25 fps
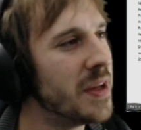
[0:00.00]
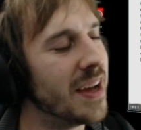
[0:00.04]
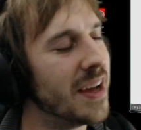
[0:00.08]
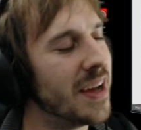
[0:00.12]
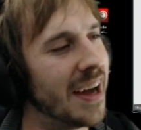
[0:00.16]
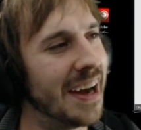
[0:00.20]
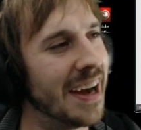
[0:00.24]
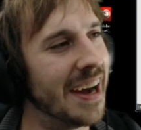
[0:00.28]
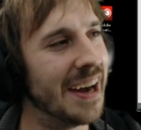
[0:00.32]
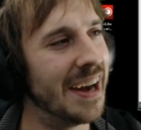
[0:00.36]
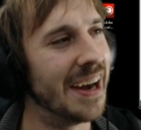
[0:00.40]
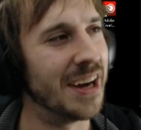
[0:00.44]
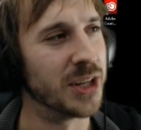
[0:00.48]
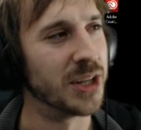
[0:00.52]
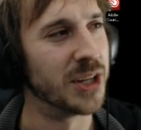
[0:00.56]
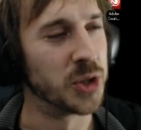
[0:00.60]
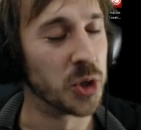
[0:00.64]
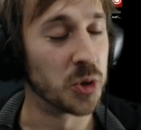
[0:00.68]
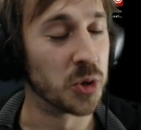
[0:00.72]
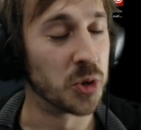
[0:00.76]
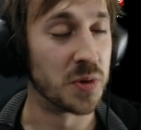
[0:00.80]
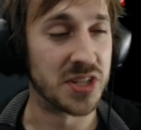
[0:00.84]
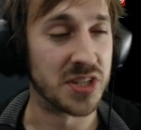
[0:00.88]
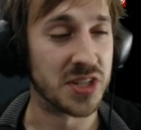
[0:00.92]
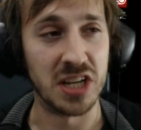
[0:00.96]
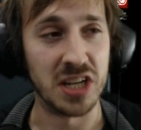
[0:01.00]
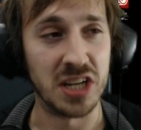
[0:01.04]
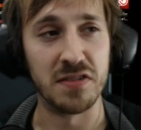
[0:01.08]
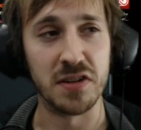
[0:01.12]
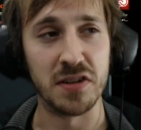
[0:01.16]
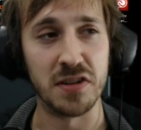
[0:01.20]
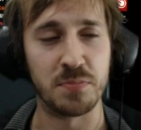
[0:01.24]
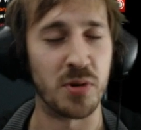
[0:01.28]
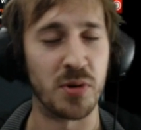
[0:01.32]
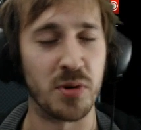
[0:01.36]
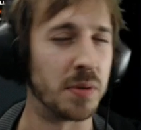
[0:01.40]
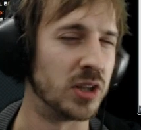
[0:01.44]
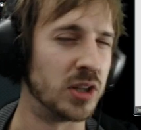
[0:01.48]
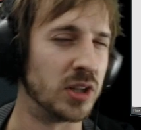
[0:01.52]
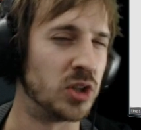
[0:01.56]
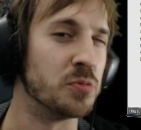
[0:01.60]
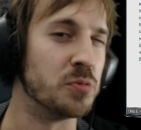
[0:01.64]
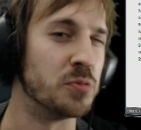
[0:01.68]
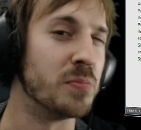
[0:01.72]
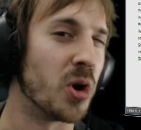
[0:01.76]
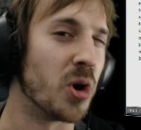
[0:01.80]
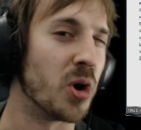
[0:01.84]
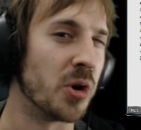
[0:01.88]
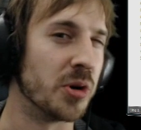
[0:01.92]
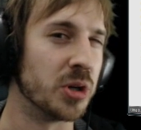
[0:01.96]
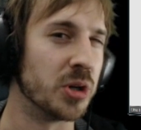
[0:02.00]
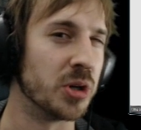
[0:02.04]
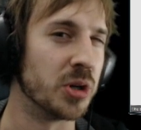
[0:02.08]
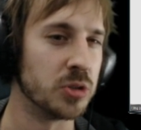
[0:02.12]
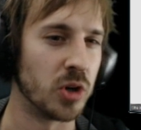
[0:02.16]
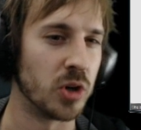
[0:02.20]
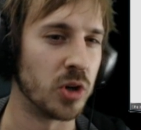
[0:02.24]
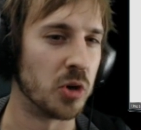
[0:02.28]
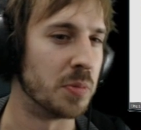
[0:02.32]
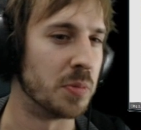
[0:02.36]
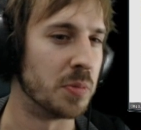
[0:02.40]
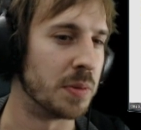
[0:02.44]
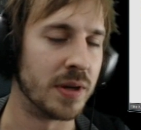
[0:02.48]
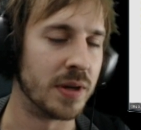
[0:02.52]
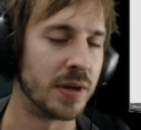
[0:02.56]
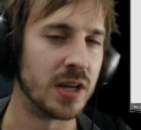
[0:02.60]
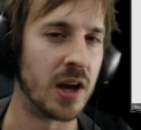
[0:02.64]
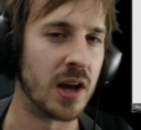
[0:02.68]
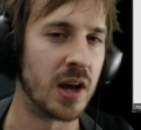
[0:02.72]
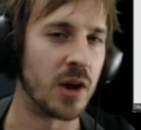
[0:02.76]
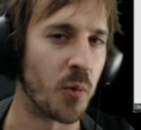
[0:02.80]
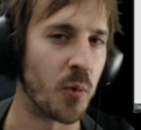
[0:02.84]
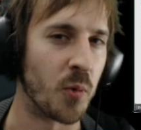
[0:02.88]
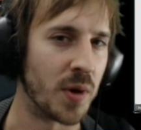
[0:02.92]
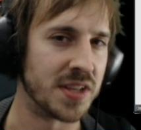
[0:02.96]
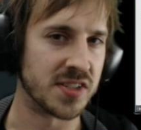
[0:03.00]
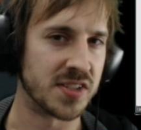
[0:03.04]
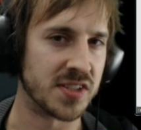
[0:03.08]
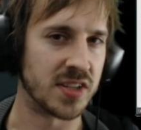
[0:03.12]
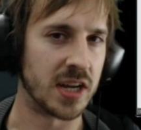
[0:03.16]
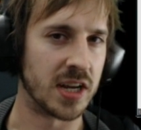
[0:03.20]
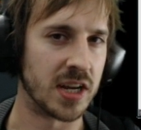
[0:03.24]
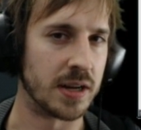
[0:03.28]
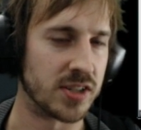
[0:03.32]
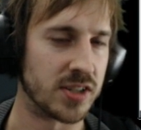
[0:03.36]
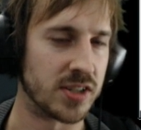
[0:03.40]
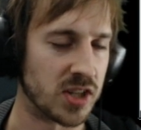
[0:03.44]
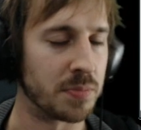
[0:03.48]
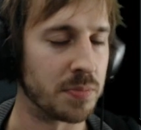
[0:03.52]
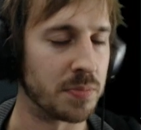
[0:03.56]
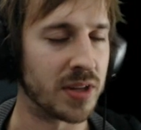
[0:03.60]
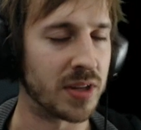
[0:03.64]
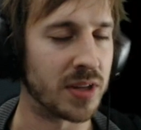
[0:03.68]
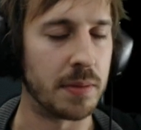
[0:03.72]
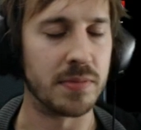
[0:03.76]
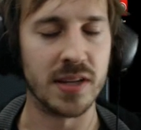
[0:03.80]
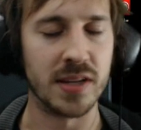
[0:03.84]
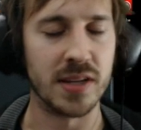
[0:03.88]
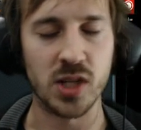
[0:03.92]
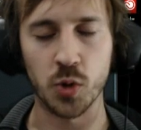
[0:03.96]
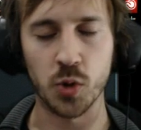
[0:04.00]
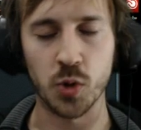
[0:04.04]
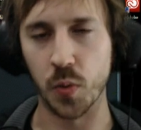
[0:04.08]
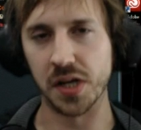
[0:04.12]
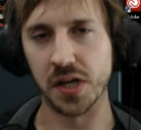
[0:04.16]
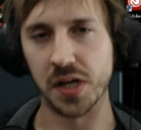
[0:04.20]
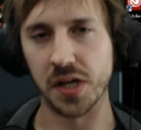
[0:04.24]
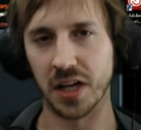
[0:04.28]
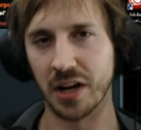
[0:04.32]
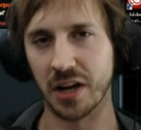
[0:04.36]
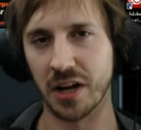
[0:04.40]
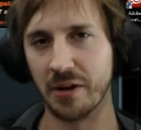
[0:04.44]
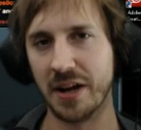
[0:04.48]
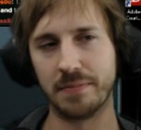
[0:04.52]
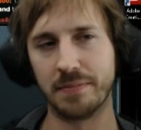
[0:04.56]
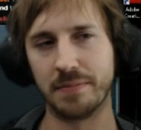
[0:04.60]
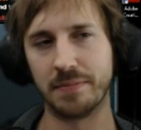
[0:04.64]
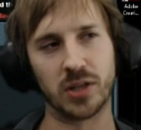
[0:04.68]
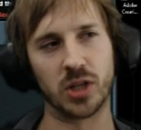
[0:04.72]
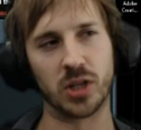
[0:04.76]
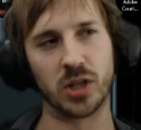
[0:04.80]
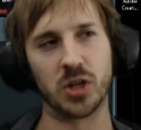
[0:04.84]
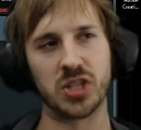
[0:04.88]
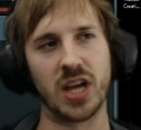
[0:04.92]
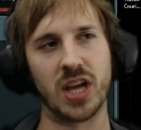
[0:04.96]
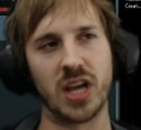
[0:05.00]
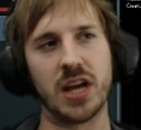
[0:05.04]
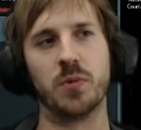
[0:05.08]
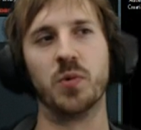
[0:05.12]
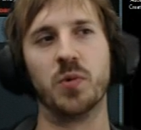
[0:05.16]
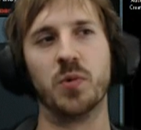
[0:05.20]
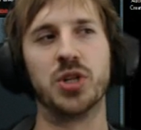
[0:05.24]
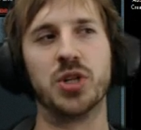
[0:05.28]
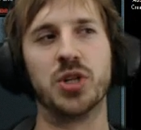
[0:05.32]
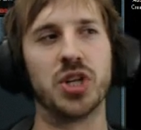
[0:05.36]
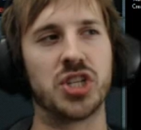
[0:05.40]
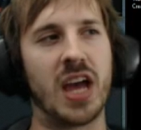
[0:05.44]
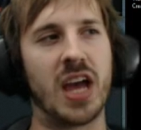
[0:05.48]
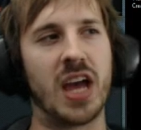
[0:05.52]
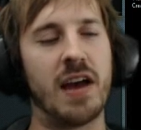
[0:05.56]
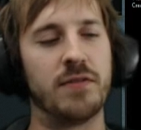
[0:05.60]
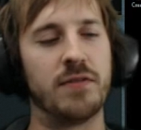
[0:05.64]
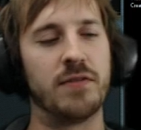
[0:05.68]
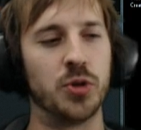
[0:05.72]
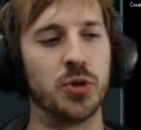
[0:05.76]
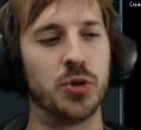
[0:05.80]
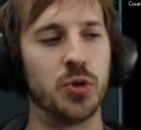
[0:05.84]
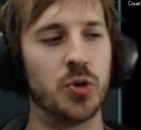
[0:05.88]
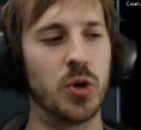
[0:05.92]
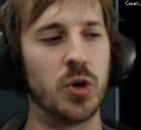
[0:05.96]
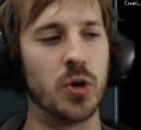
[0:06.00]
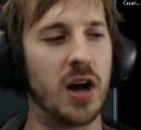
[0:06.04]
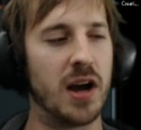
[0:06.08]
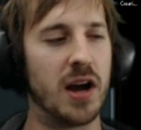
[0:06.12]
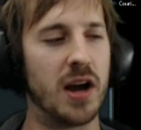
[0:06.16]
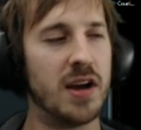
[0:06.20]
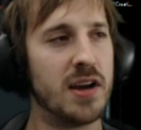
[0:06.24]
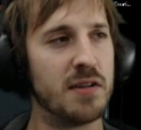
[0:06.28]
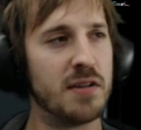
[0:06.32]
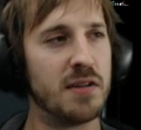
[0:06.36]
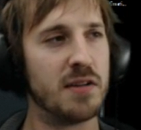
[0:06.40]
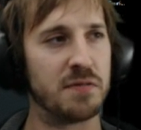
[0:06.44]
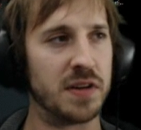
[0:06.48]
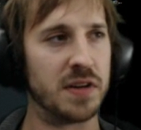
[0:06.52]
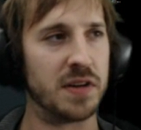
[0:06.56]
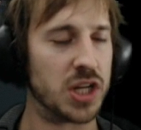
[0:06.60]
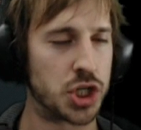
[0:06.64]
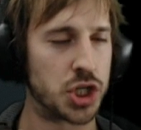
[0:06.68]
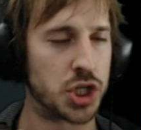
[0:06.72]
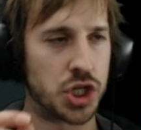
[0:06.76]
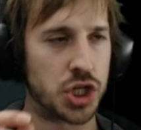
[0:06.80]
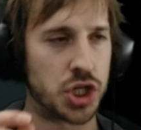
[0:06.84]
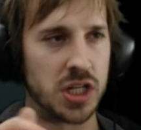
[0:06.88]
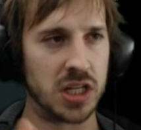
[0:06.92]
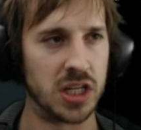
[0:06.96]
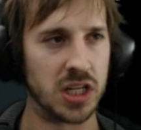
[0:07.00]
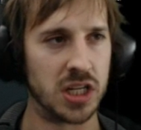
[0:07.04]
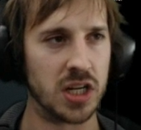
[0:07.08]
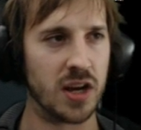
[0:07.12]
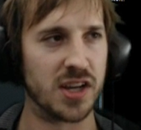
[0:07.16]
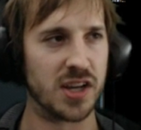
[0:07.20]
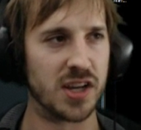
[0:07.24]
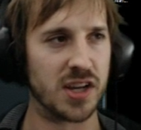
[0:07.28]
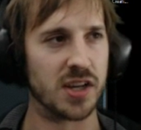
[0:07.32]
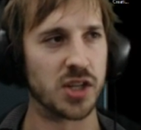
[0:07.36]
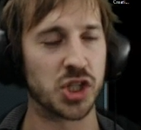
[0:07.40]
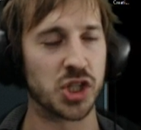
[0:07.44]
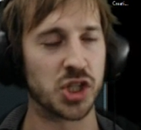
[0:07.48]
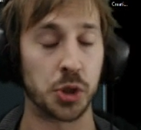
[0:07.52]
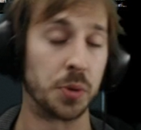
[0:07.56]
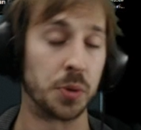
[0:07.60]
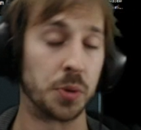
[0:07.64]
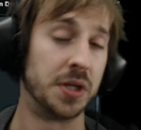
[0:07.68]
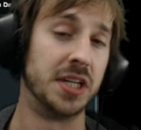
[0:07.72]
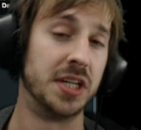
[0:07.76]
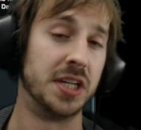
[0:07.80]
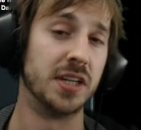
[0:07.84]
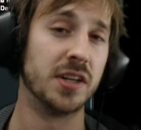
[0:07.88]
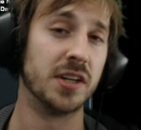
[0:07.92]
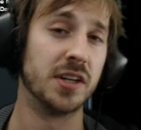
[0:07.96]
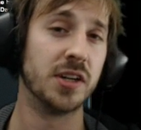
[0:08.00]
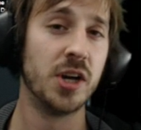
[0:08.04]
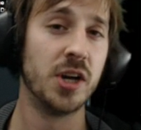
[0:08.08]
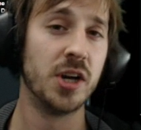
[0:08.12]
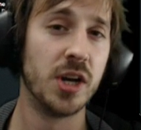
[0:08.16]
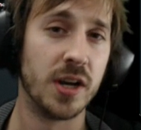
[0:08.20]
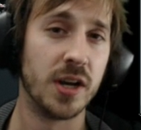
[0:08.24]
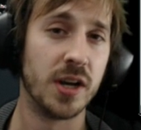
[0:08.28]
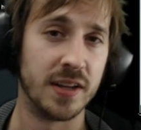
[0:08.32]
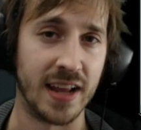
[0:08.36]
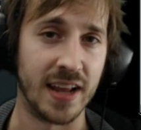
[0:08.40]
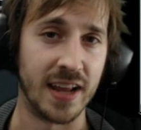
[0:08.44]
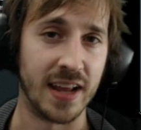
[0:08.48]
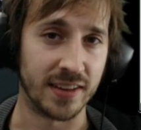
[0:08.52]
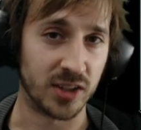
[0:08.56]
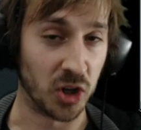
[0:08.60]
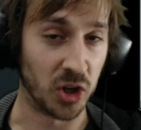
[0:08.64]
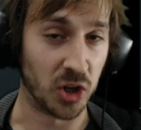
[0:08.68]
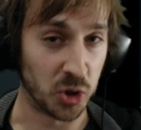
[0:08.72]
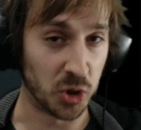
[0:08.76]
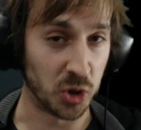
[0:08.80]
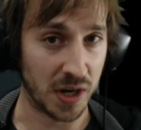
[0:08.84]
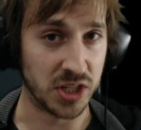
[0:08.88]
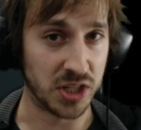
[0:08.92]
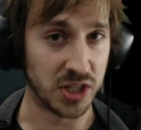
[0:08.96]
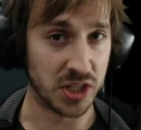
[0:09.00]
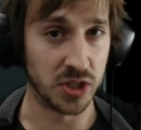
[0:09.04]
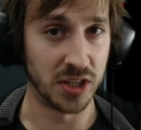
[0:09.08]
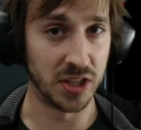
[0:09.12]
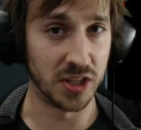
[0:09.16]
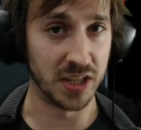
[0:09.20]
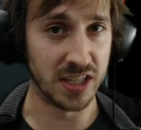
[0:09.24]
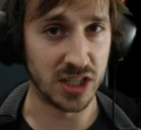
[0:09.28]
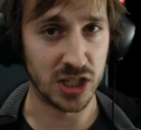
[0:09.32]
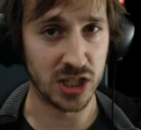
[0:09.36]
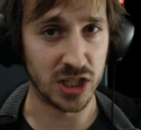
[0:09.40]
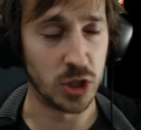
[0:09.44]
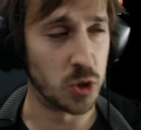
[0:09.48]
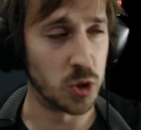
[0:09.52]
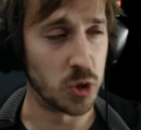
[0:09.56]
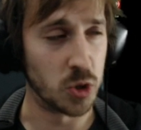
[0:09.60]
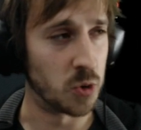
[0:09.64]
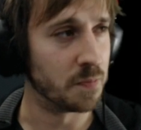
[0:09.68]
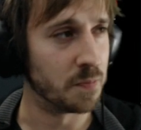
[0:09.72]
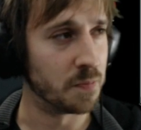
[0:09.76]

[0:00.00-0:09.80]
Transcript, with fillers: Uh, you'll receive it probably tomorrow or maybe uh, Wednesday, sometime this week, all right? Because I we just have to uh, finish the uh, screen that congratulates you.